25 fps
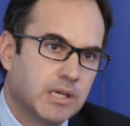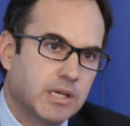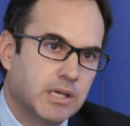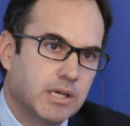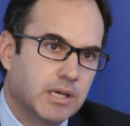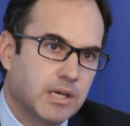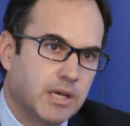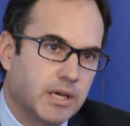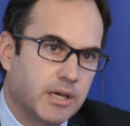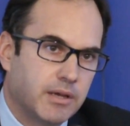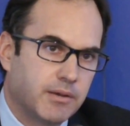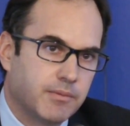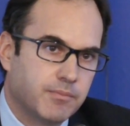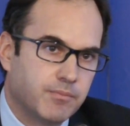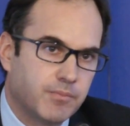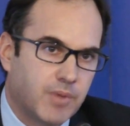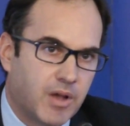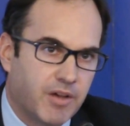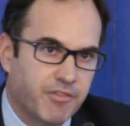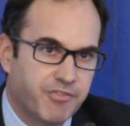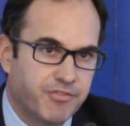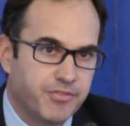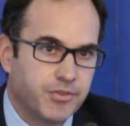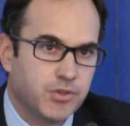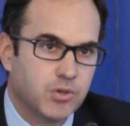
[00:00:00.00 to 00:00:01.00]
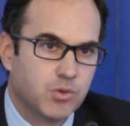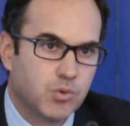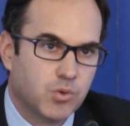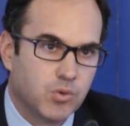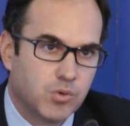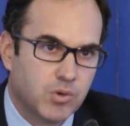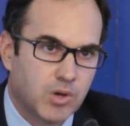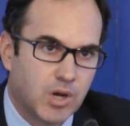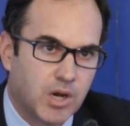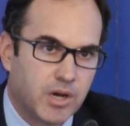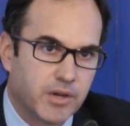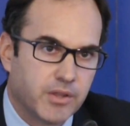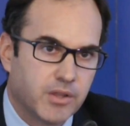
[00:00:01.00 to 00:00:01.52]
a
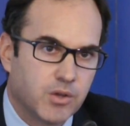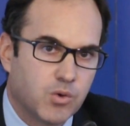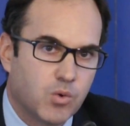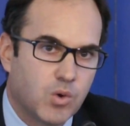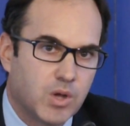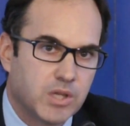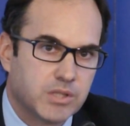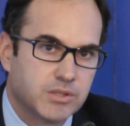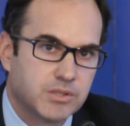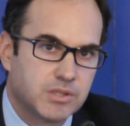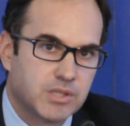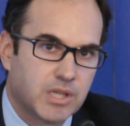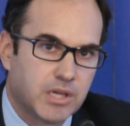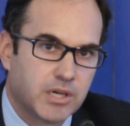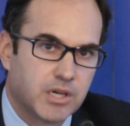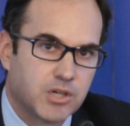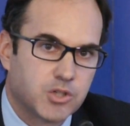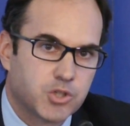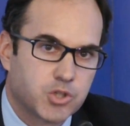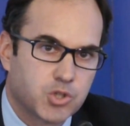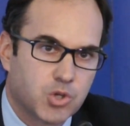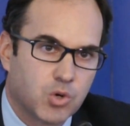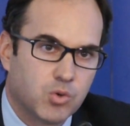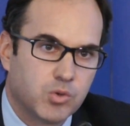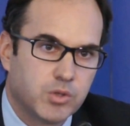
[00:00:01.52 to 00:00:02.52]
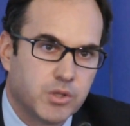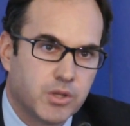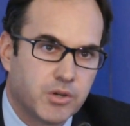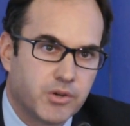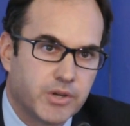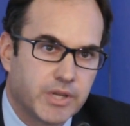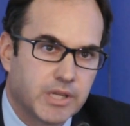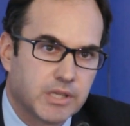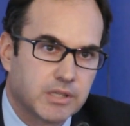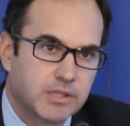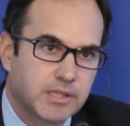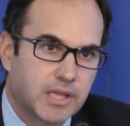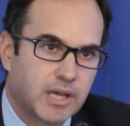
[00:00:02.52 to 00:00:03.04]
few are the ones that are
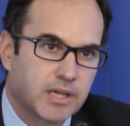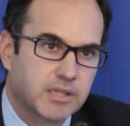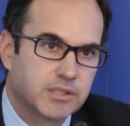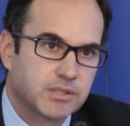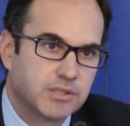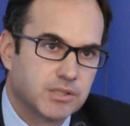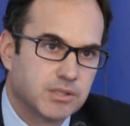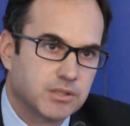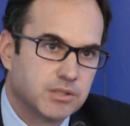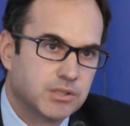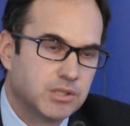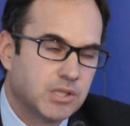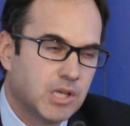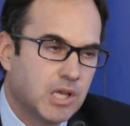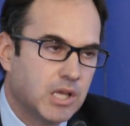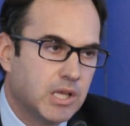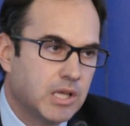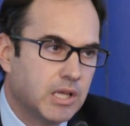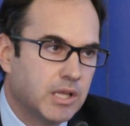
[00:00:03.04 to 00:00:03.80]
shouldering taxes,